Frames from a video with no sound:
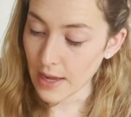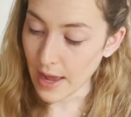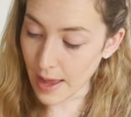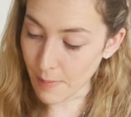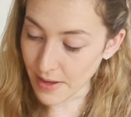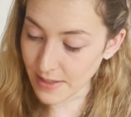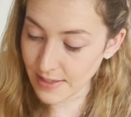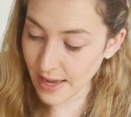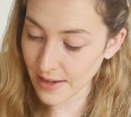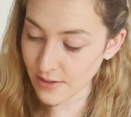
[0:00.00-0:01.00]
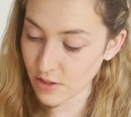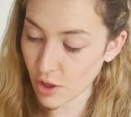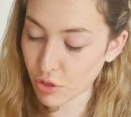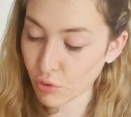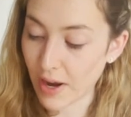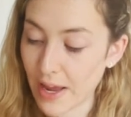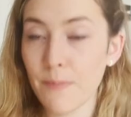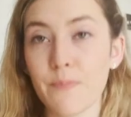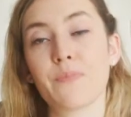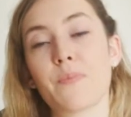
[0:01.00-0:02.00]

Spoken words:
10 to the 3,